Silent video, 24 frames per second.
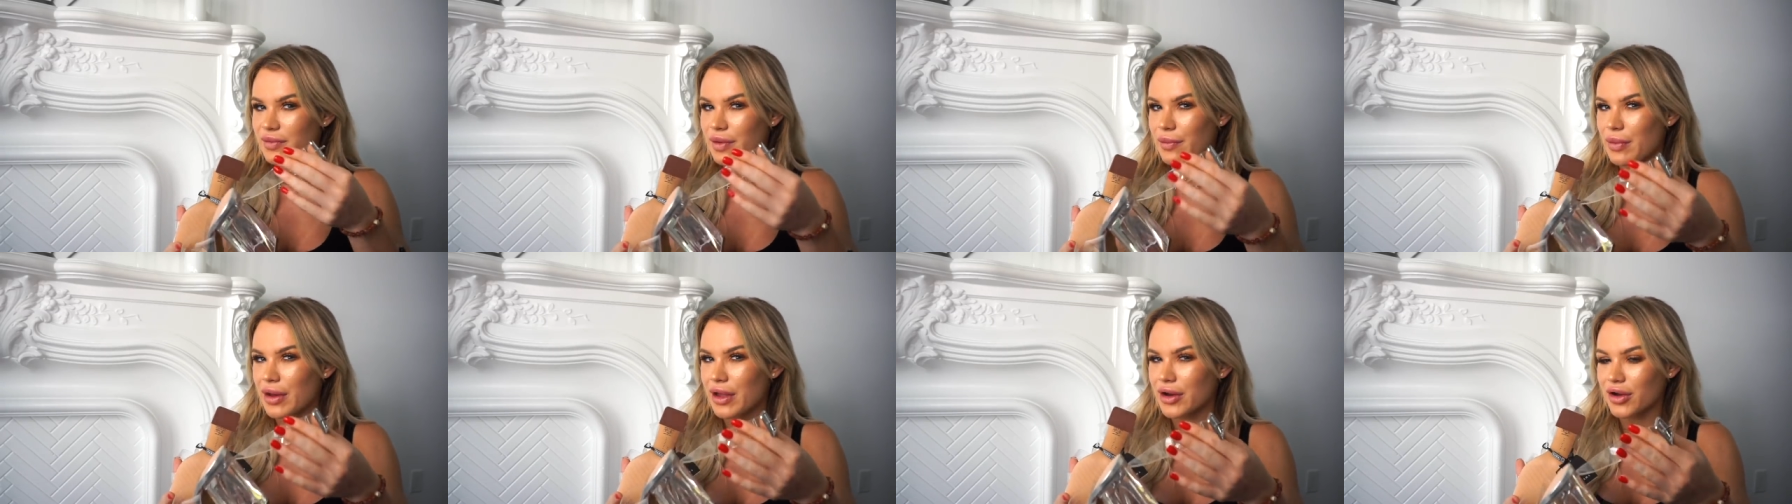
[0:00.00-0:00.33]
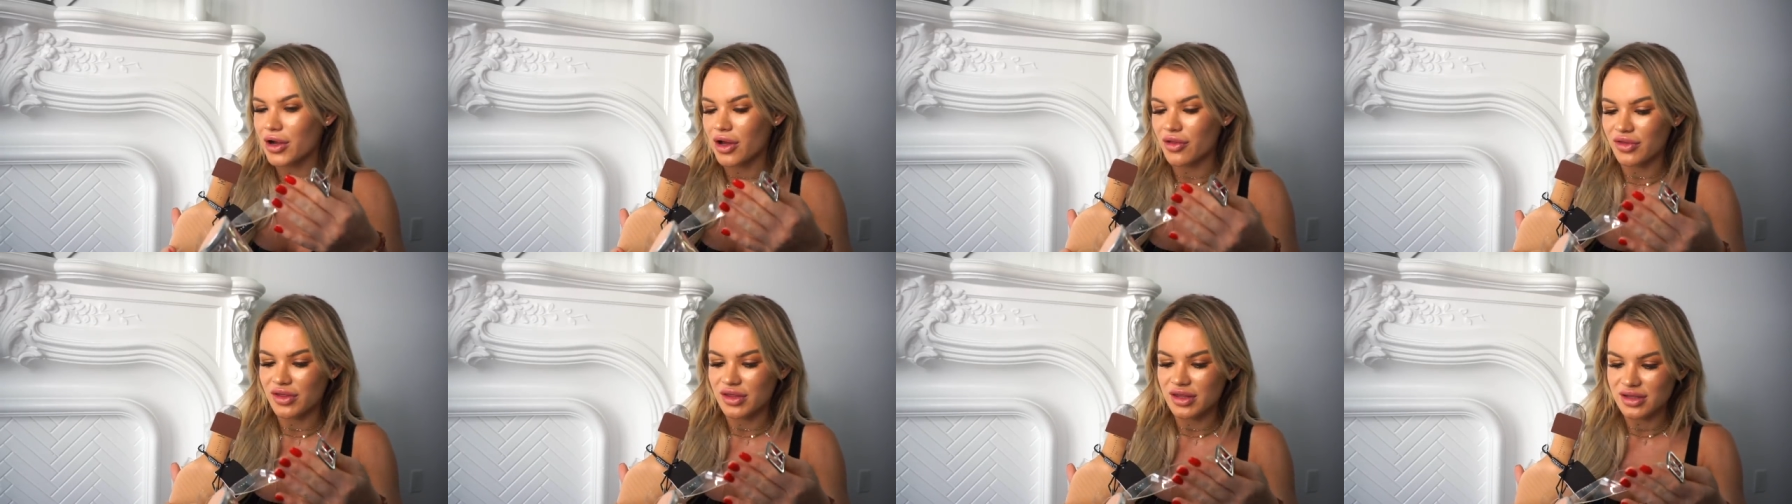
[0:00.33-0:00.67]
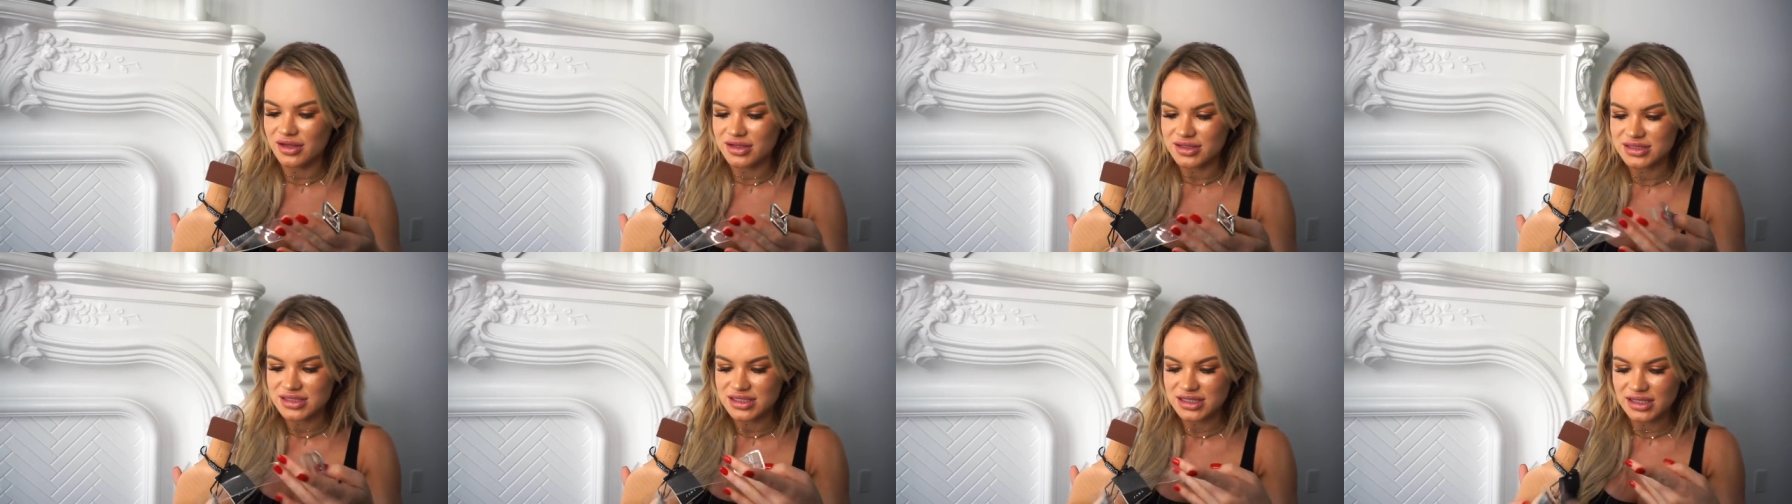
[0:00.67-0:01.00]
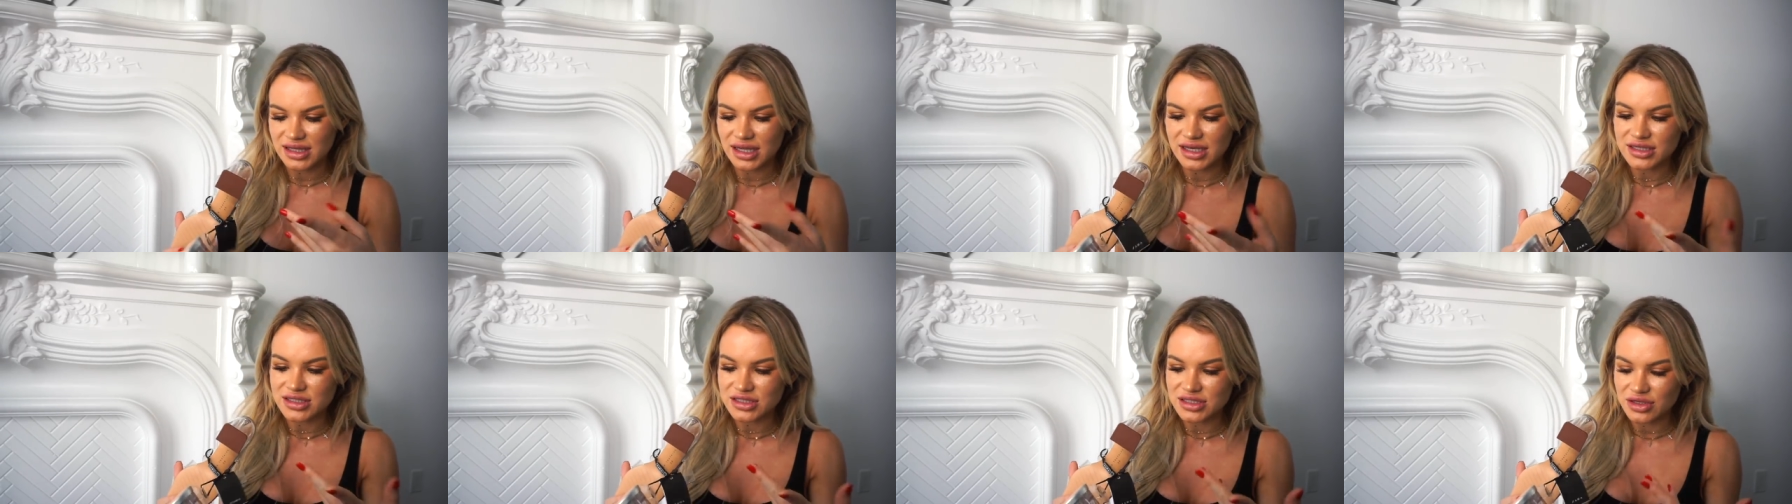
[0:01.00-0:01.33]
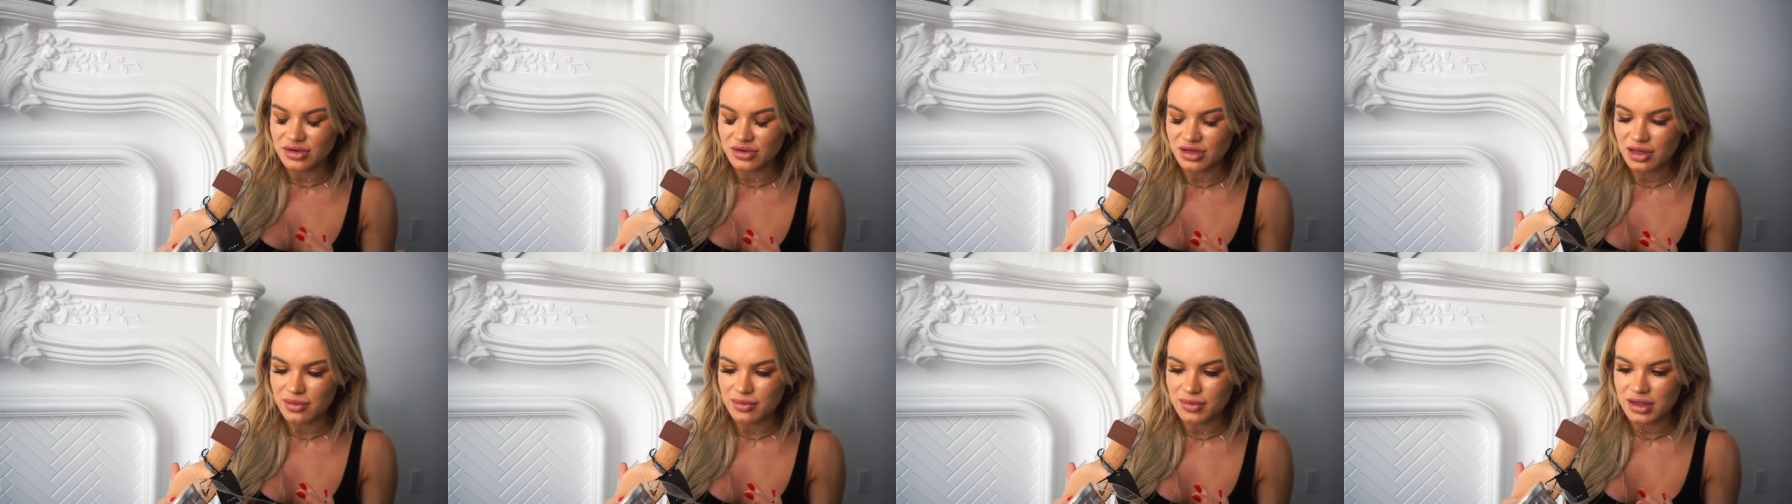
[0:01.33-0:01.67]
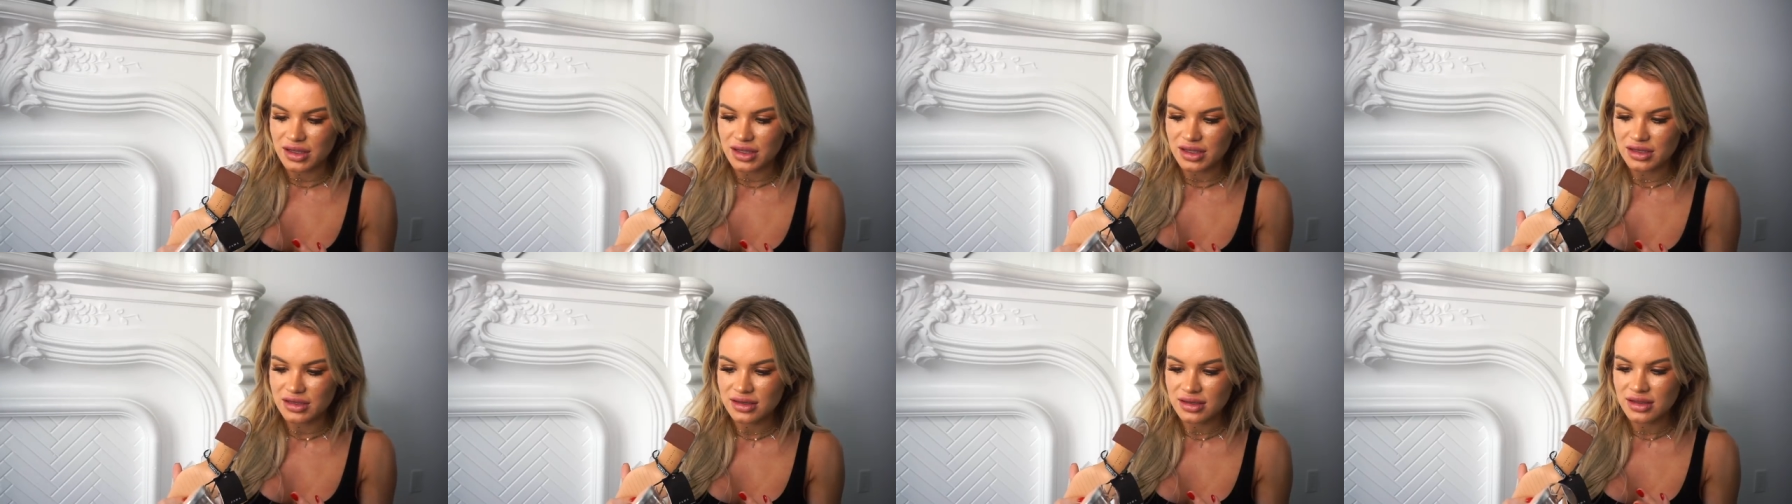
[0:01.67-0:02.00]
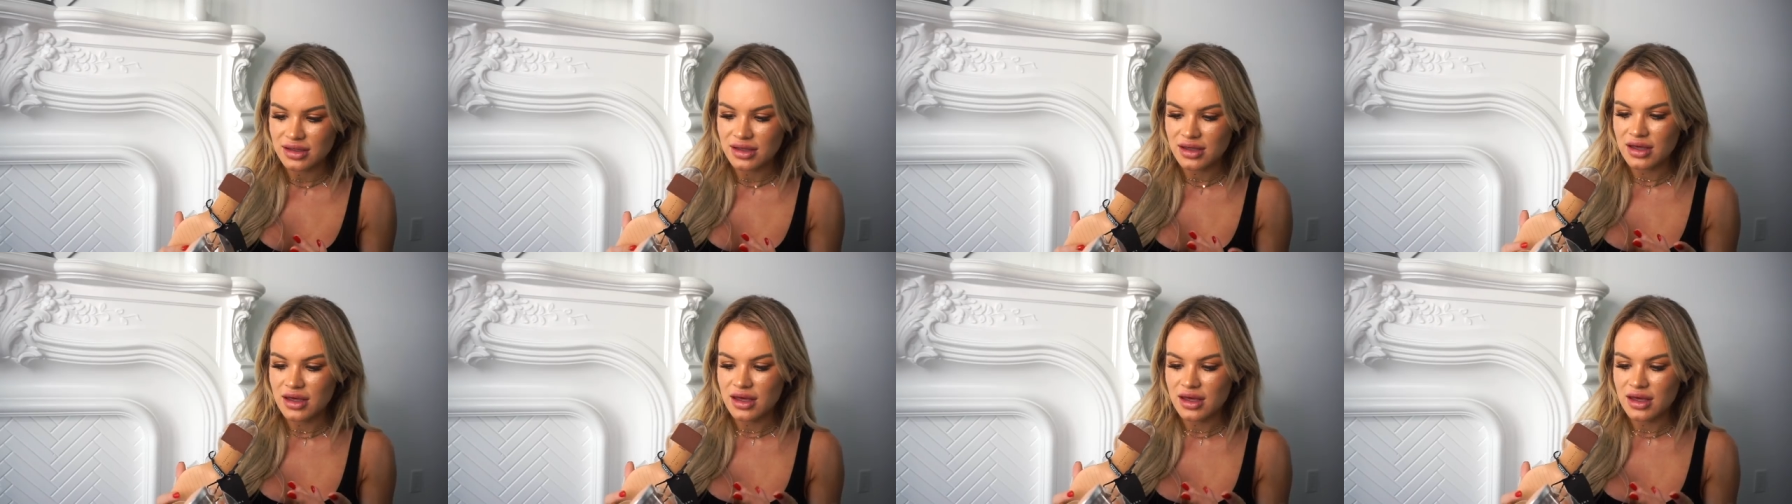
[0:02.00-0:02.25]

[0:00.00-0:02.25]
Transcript: be better on the Yeezy? Like, do you know what I mean?